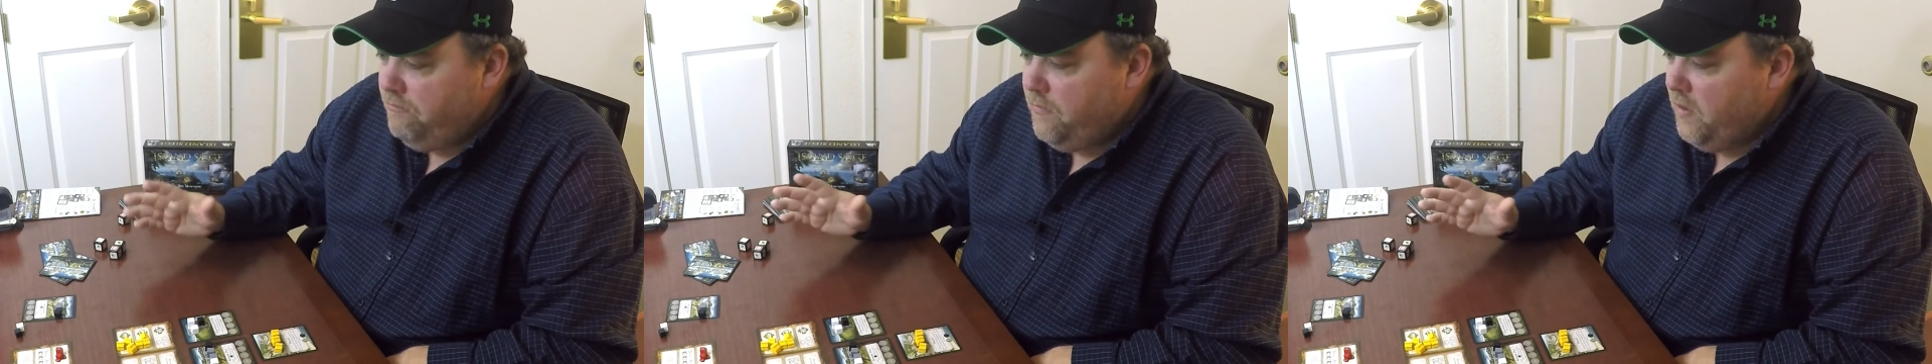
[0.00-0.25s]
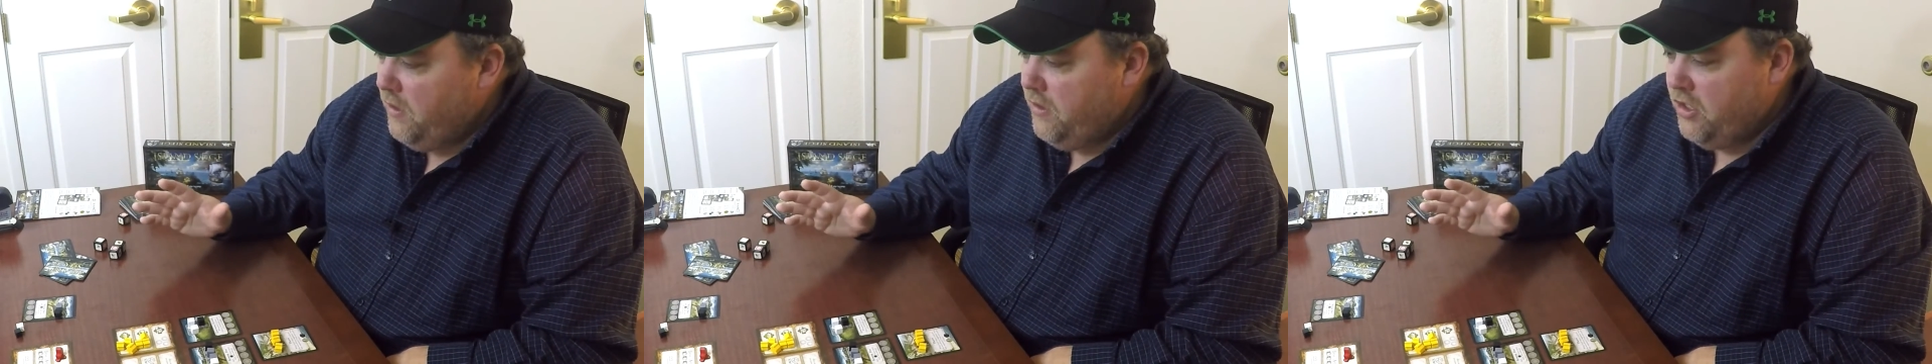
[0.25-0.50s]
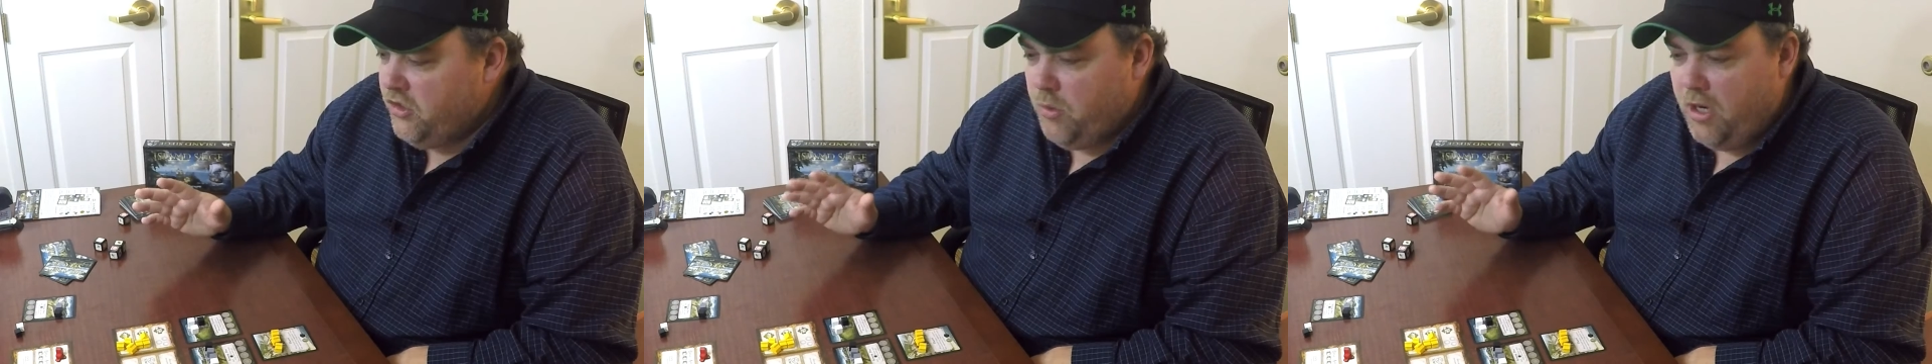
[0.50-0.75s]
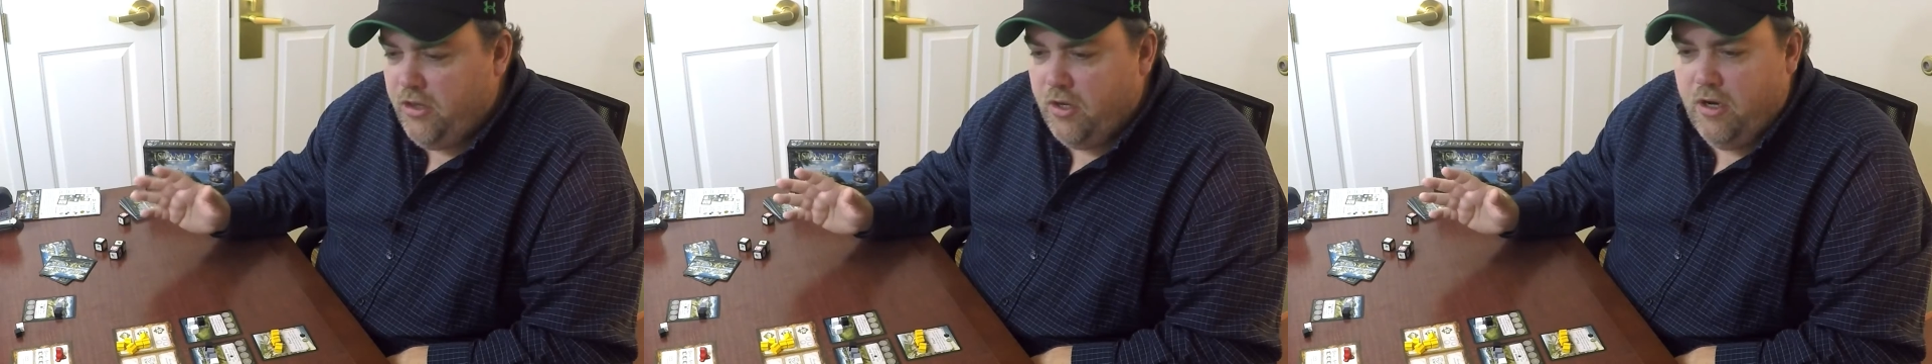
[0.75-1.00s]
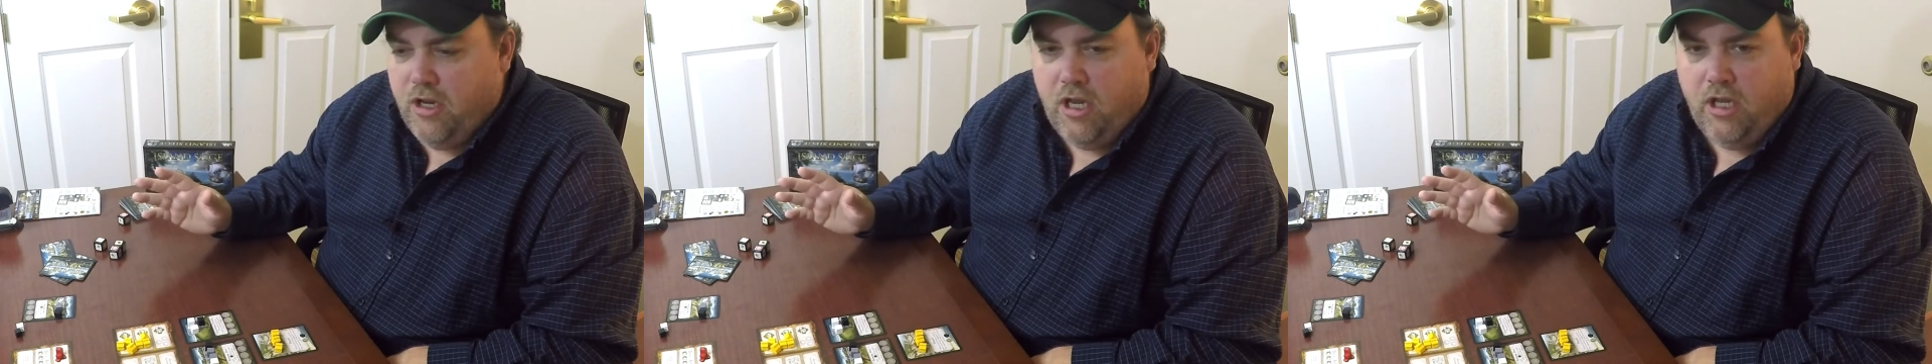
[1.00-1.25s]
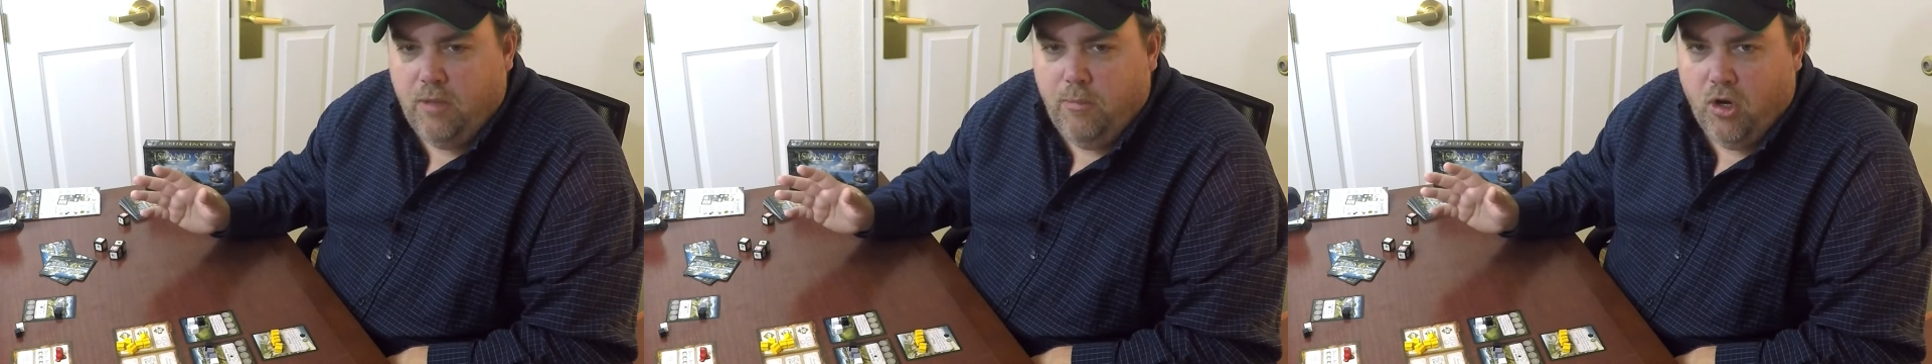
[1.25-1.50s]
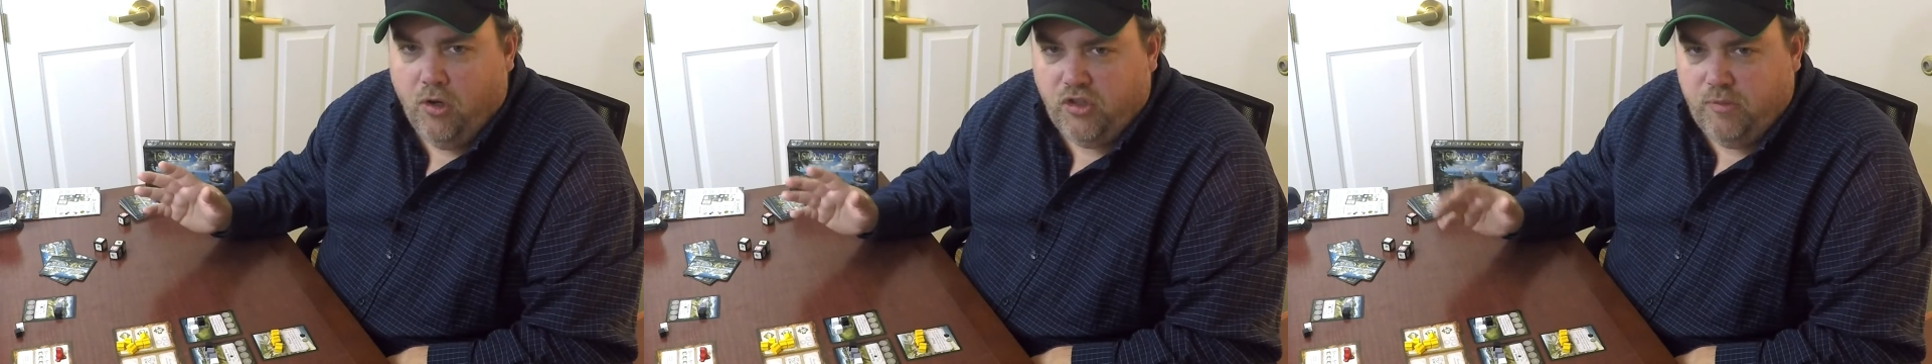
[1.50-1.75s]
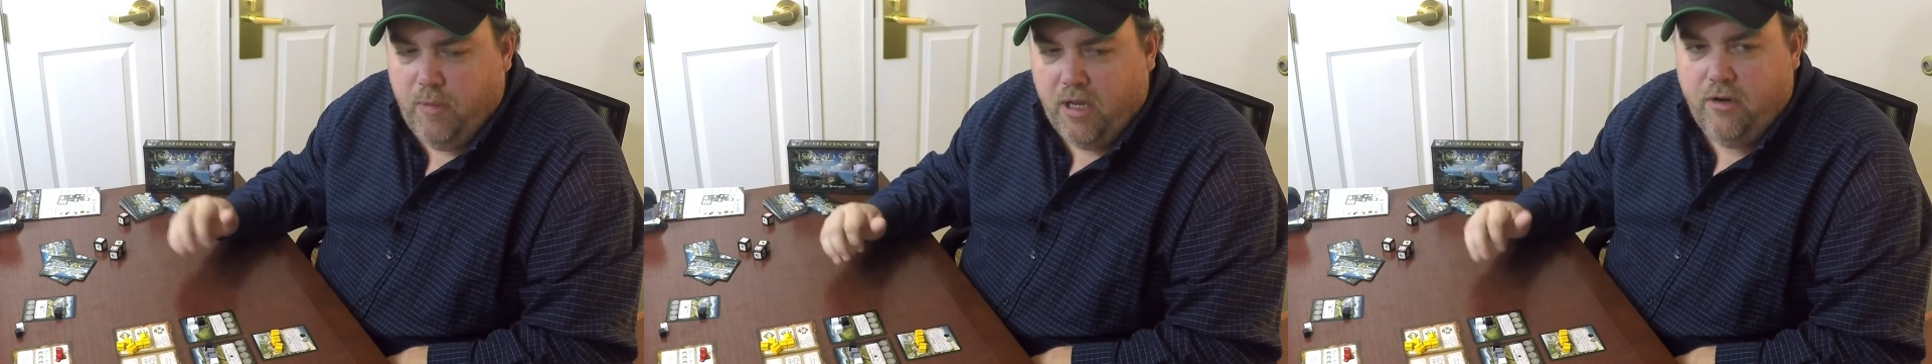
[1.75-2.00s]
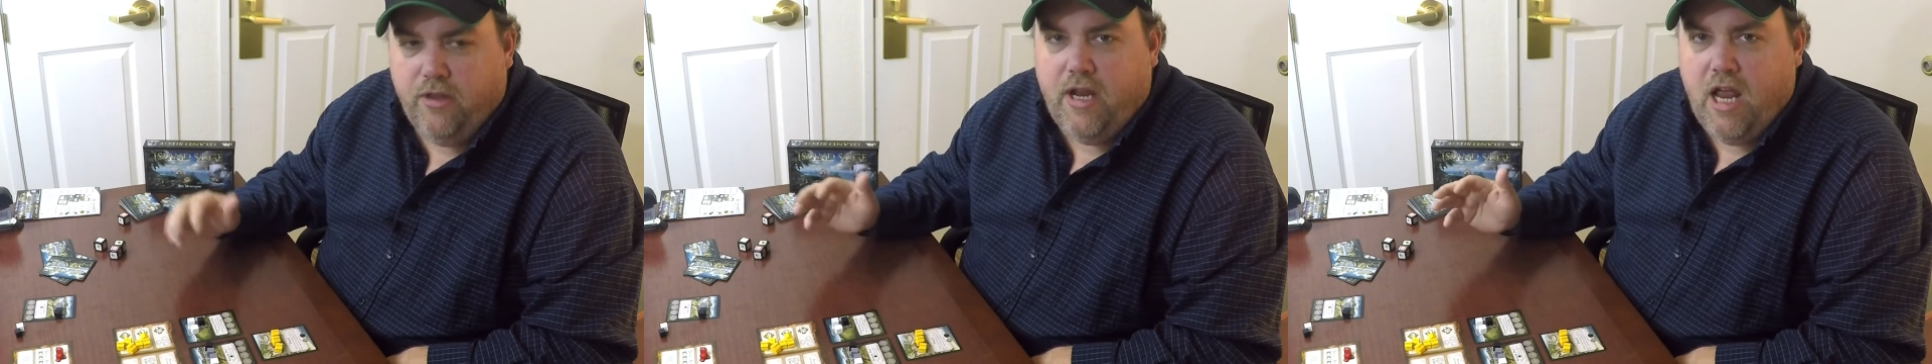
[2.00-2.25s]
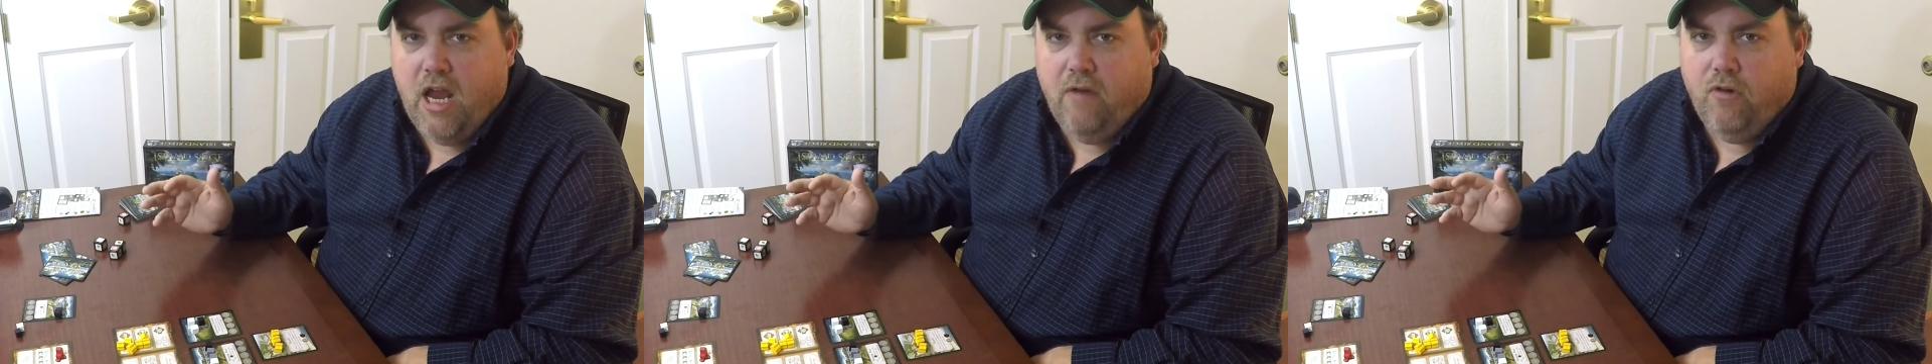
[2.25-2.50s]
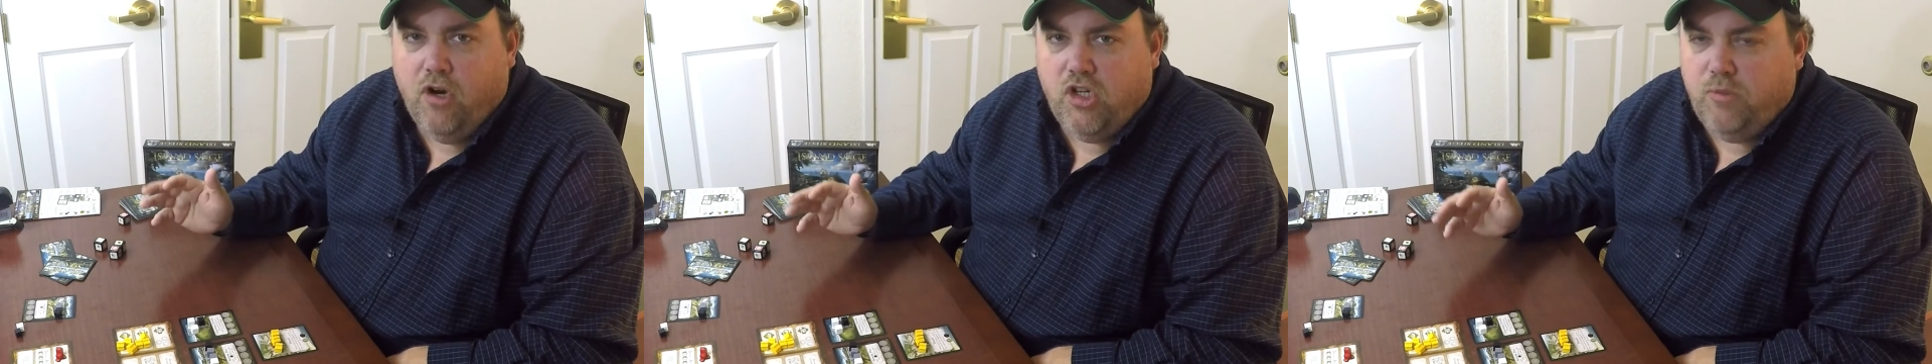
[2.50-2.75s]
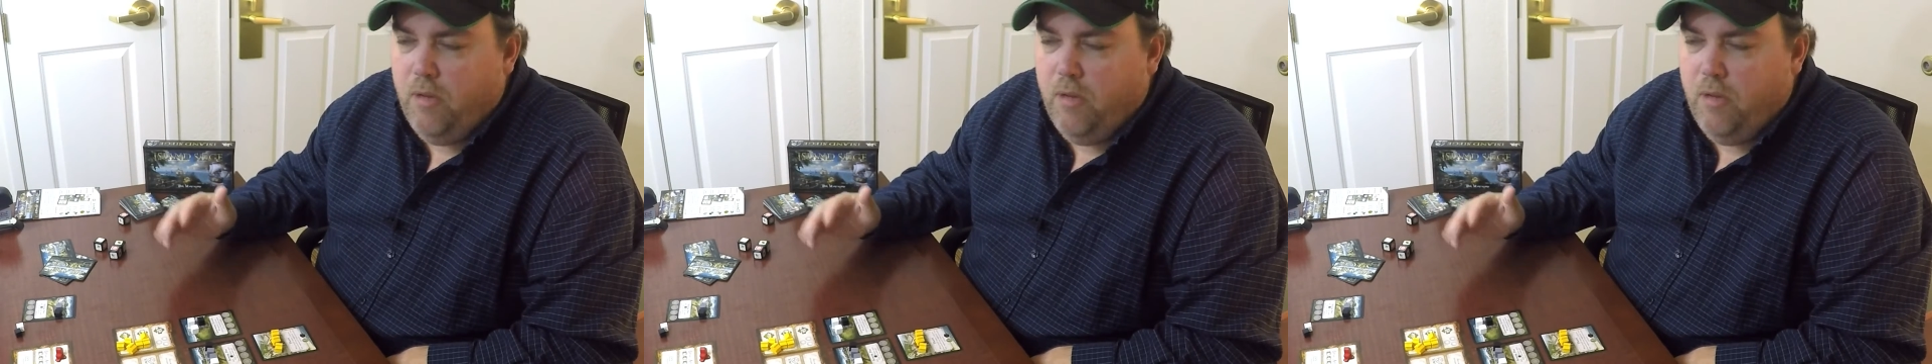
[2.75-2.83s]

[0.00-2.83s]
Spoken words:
It's right there in the middle. It's better than average,